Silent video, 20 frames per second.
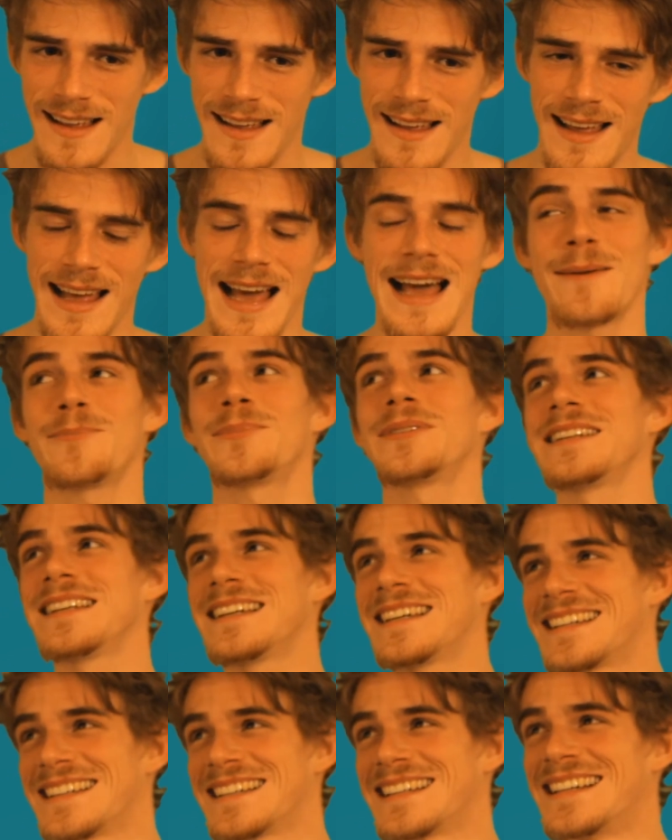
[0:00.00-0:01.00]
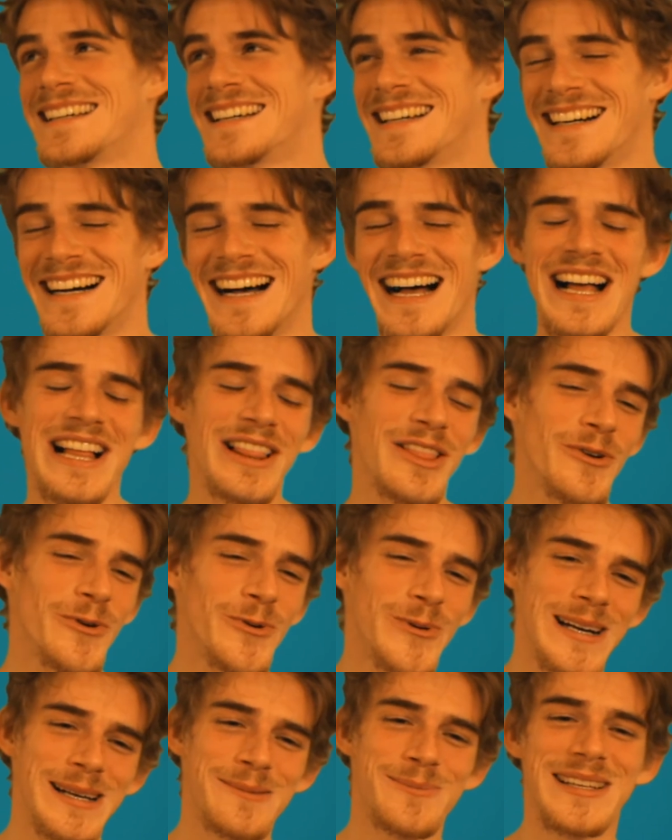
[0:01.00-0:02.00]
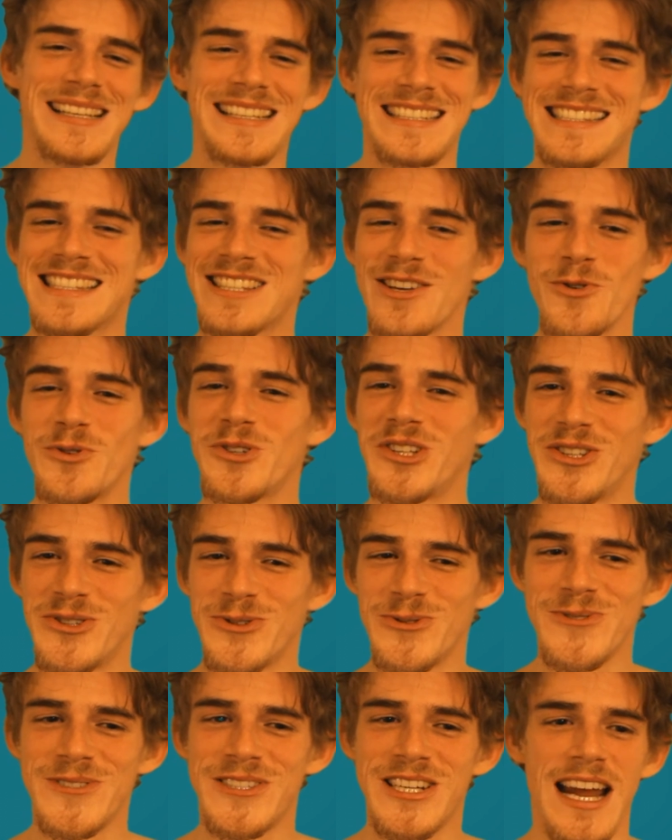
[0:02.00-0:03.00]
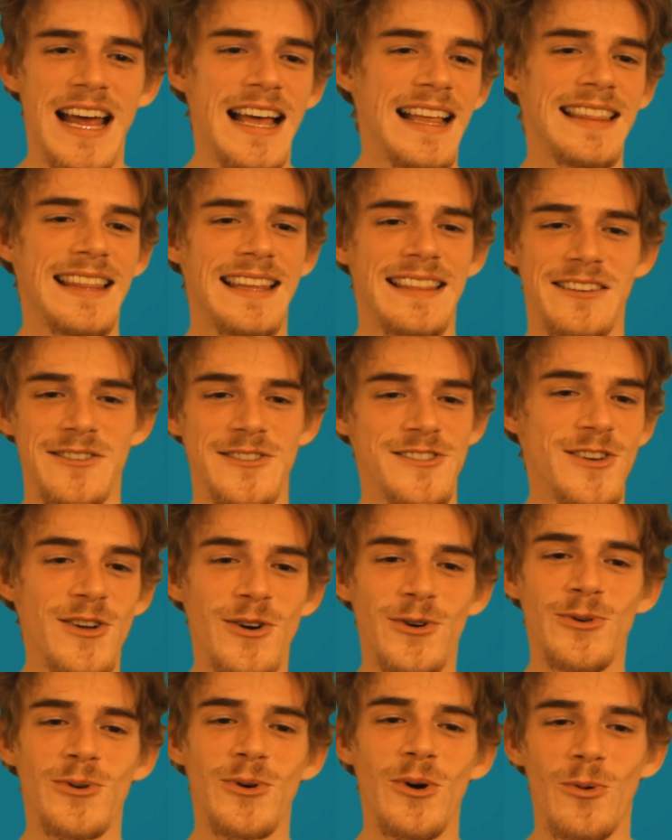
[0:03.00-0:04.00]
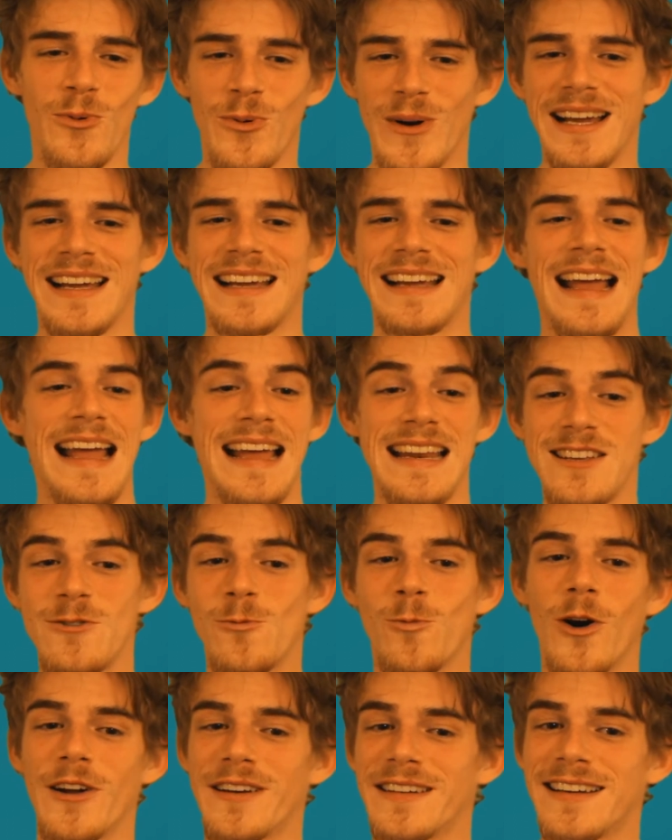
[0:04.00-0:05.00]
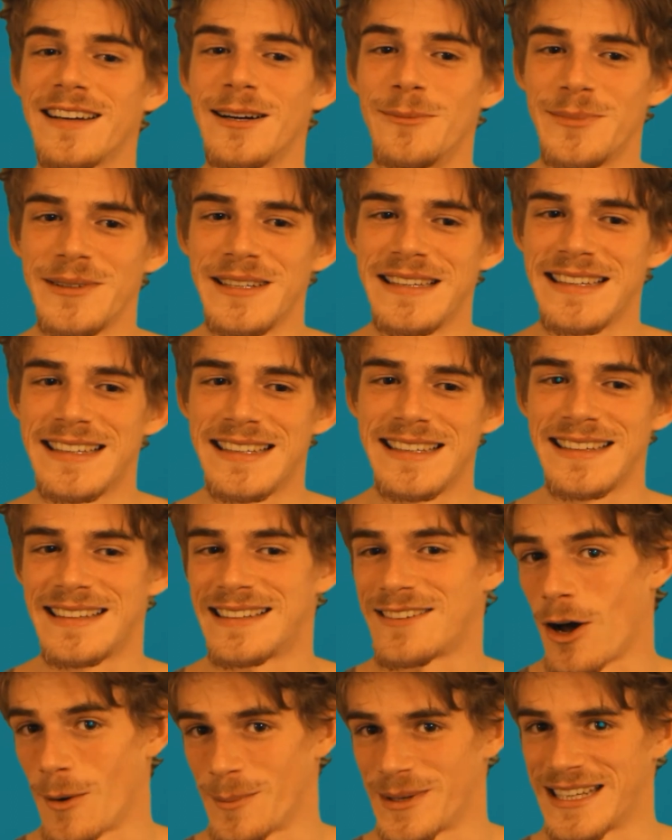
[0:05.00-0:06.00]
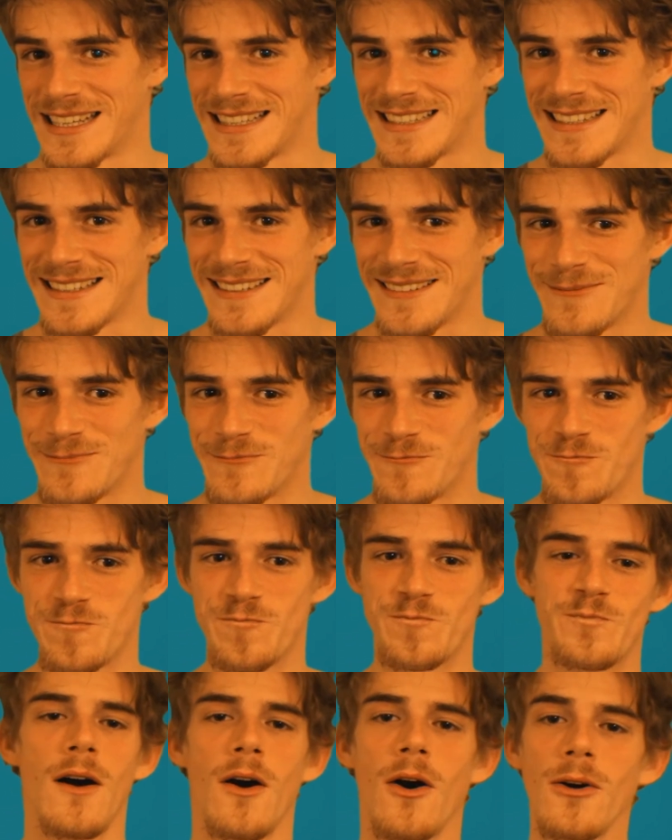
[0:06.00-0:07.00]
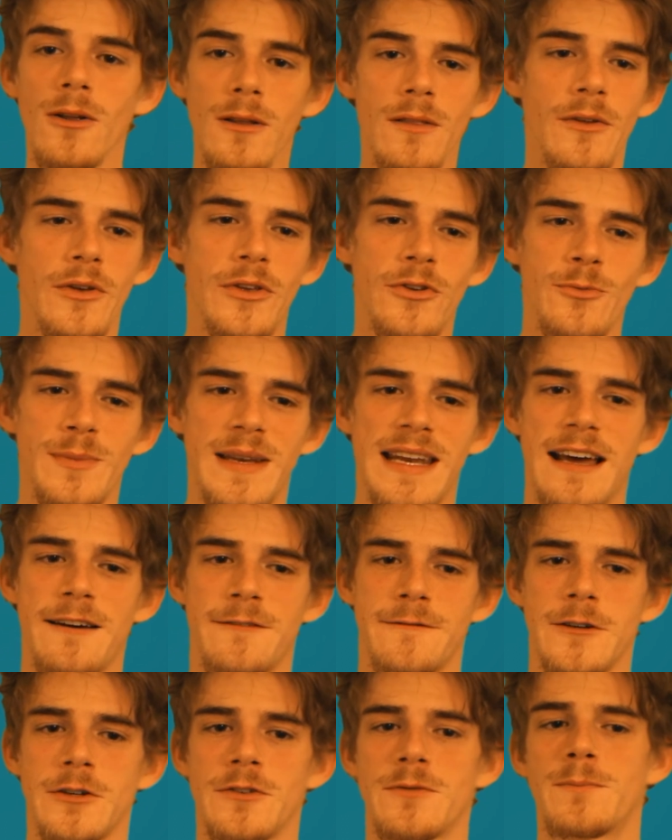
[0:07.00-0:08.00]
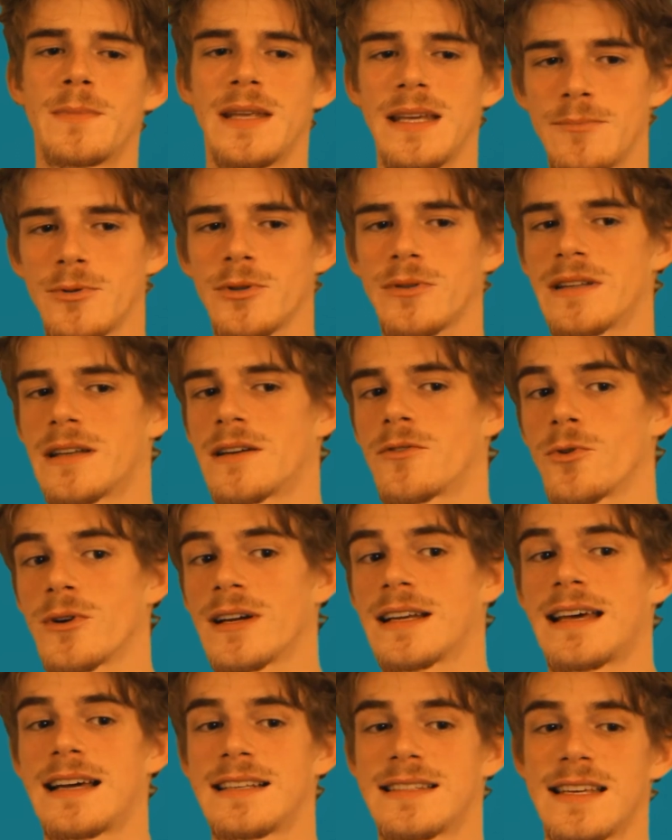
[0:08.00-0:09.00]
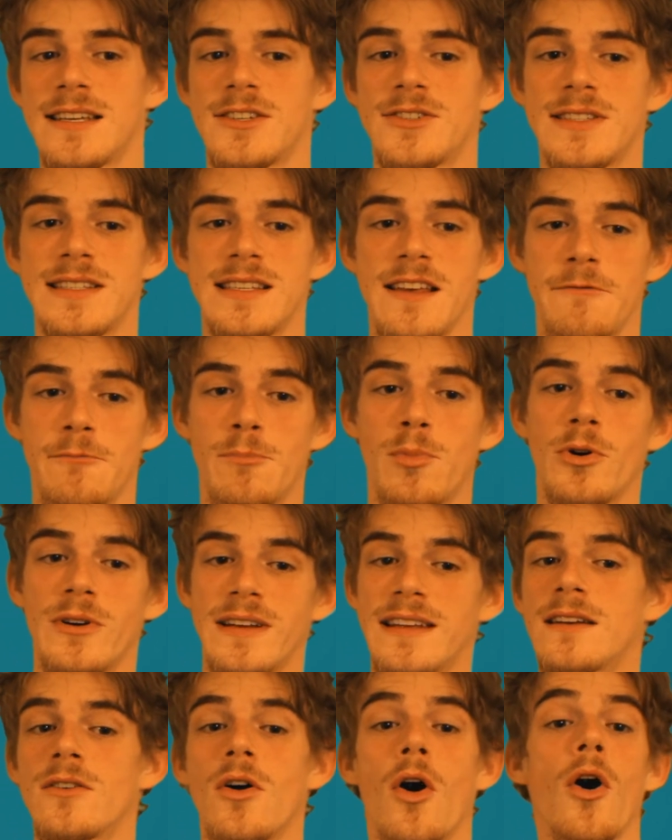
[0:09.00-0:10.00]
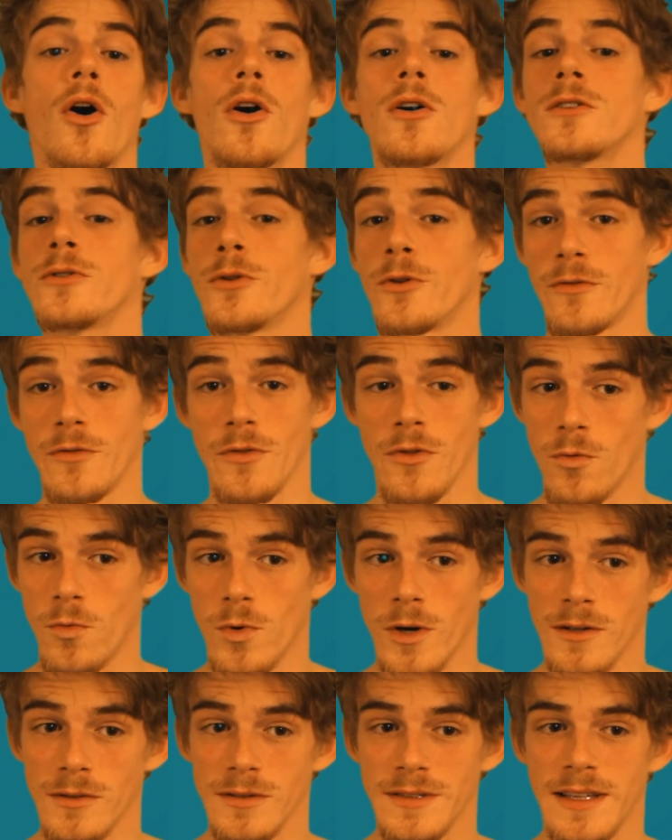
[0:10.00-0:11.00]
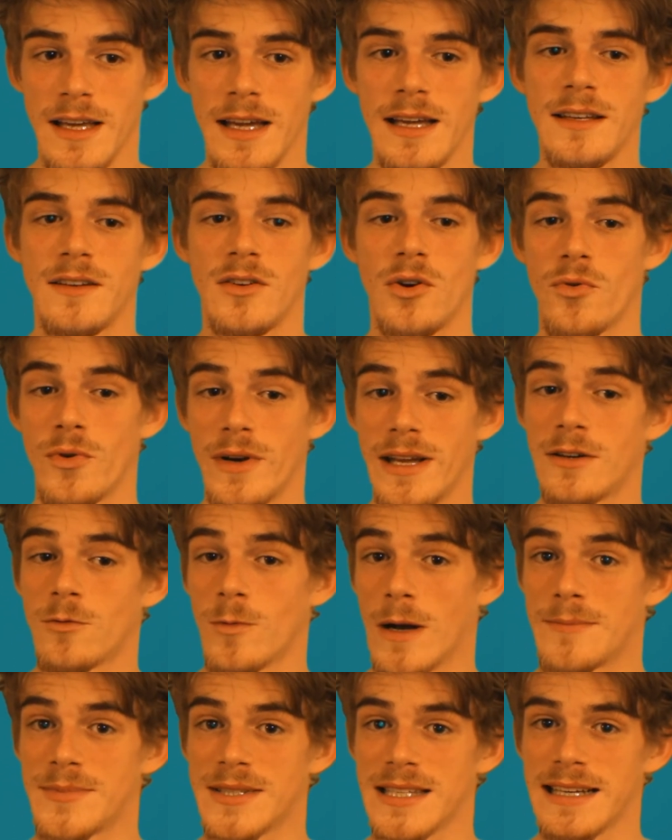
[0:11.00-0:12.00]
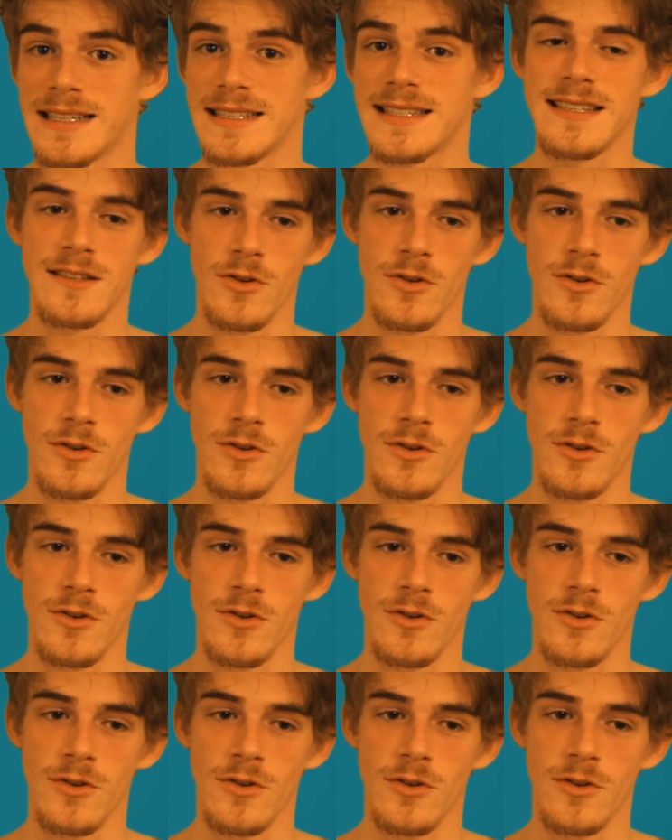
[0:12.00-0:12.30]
Happily, the web is so huge that there's no way any one company can dominate it. All the human effort people and organizations have put in all over the world to create websites and